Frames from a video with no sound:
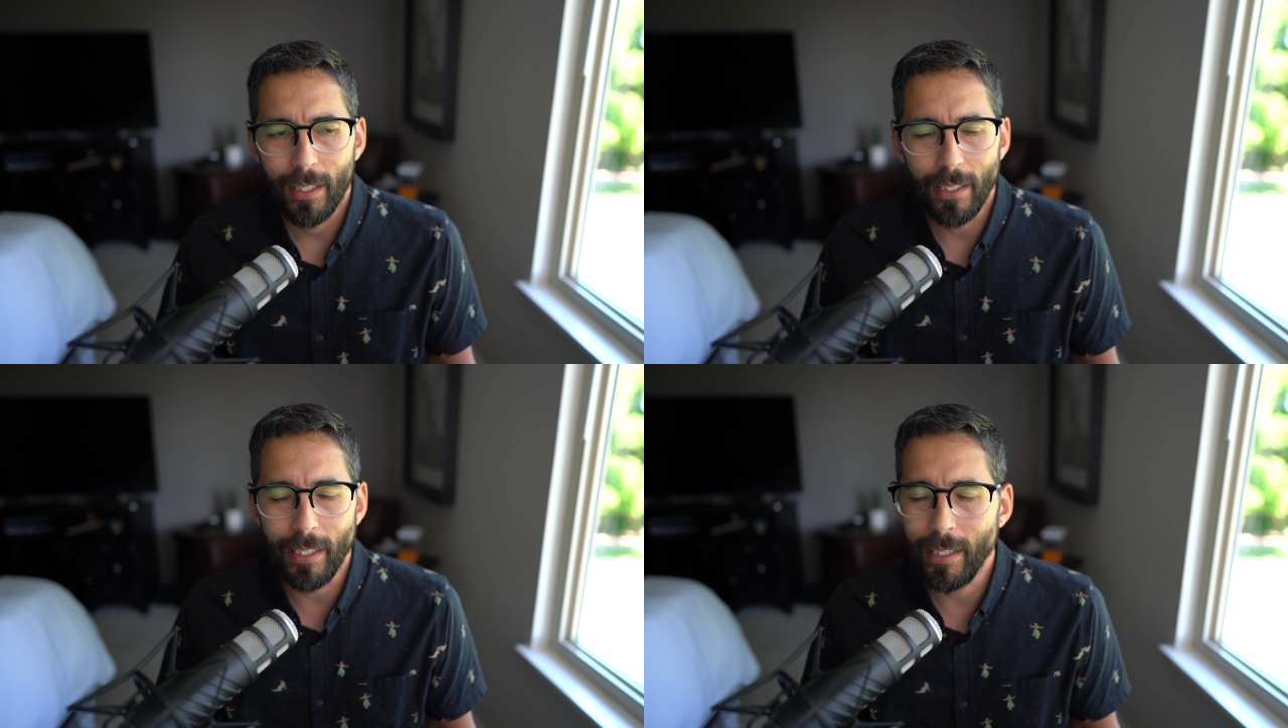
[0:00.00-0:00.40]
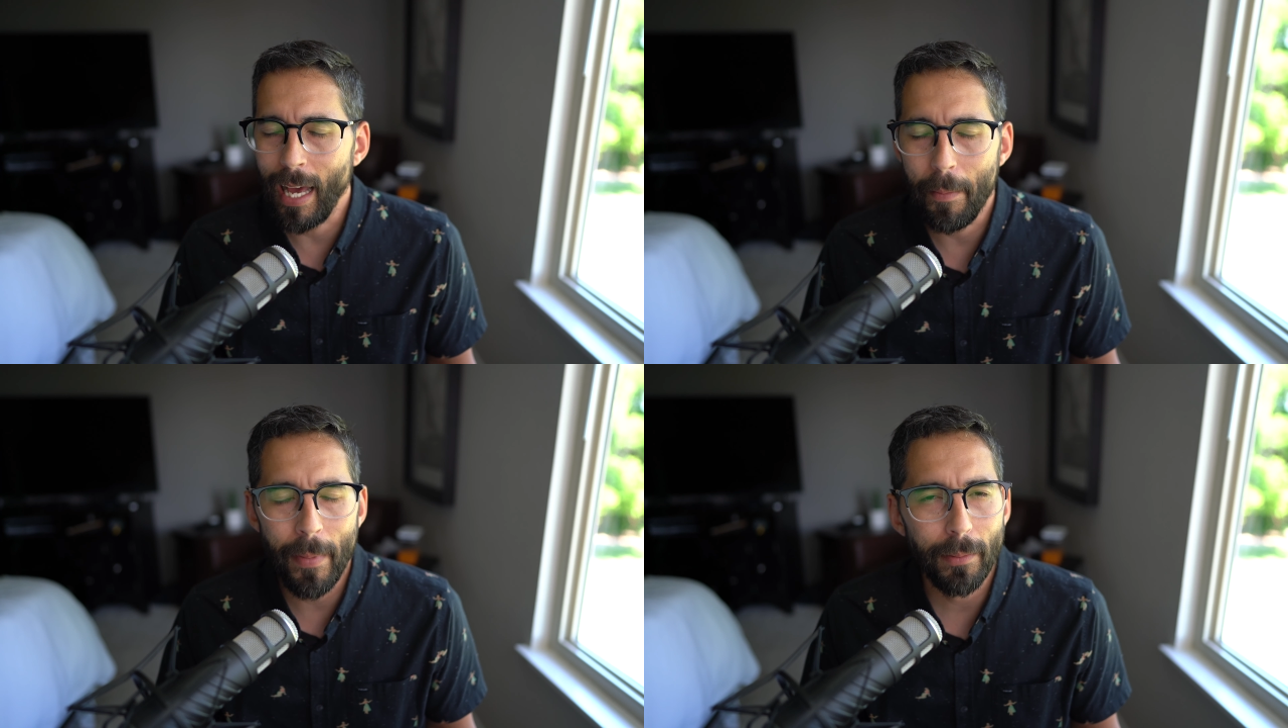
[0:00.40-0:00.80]
and
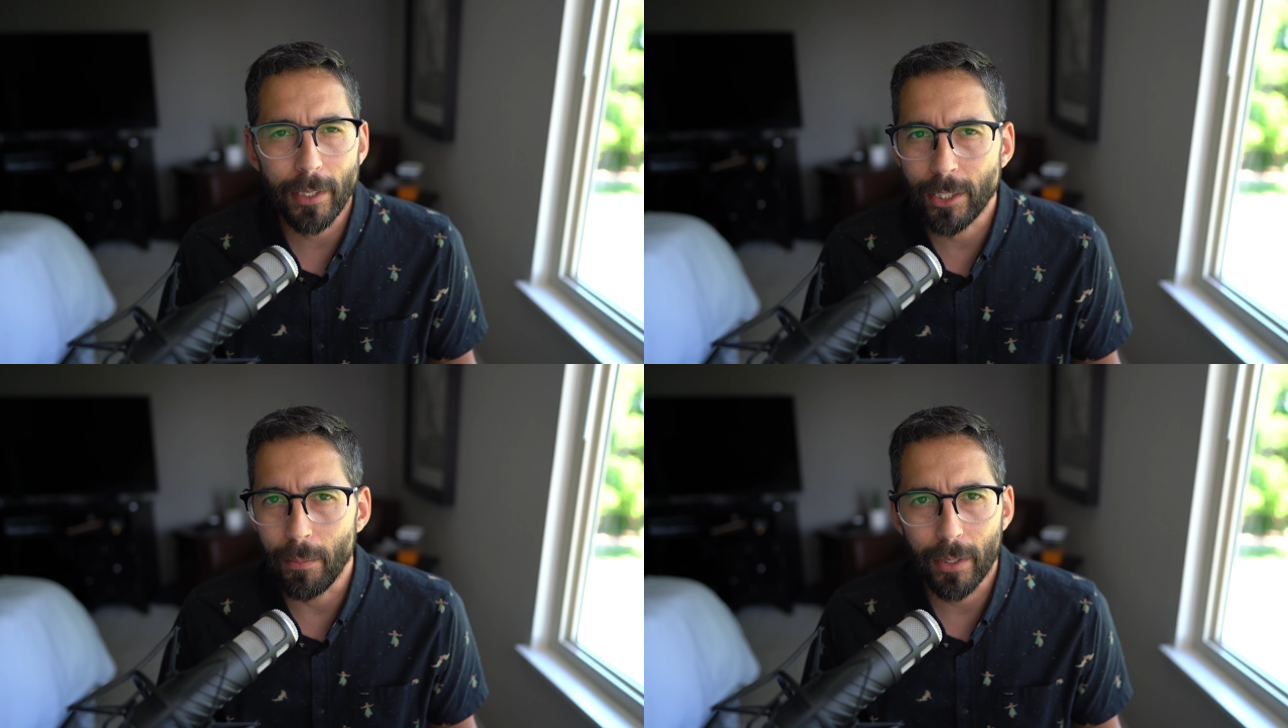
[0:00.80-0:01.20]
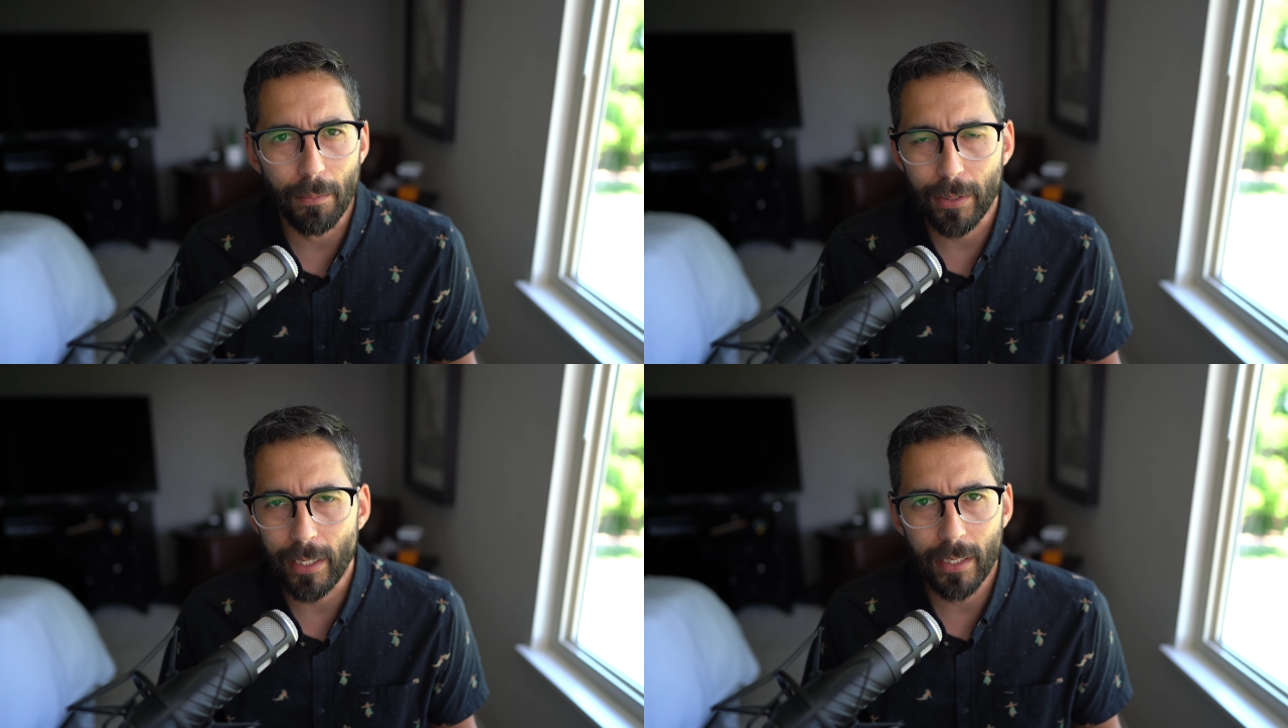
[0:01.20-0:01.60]
I made up this number
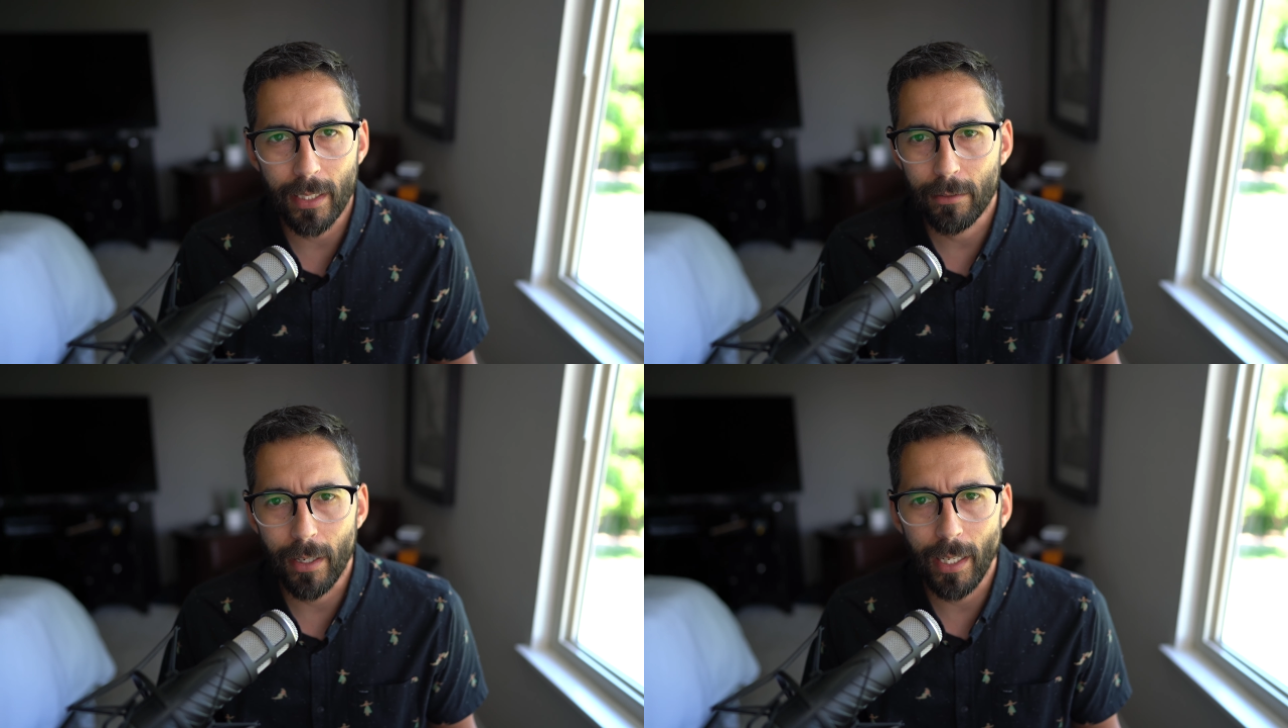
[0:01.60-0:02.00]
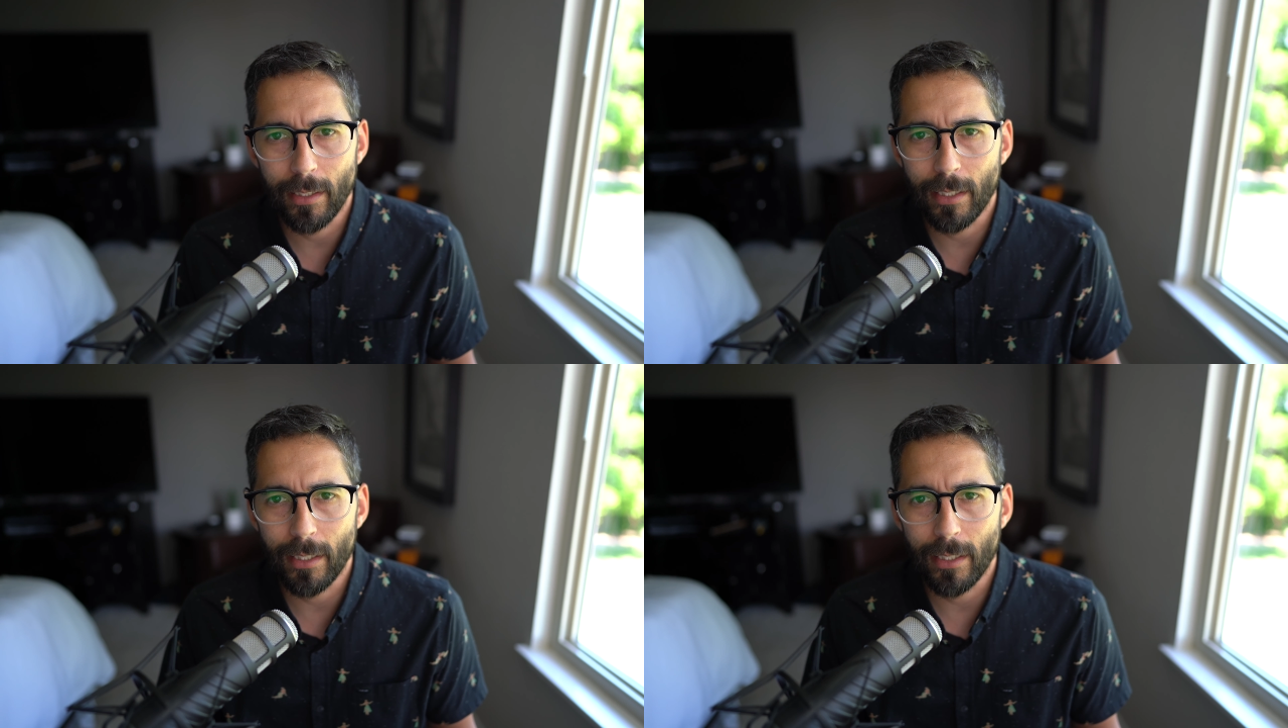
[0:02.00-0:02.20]
completely, right?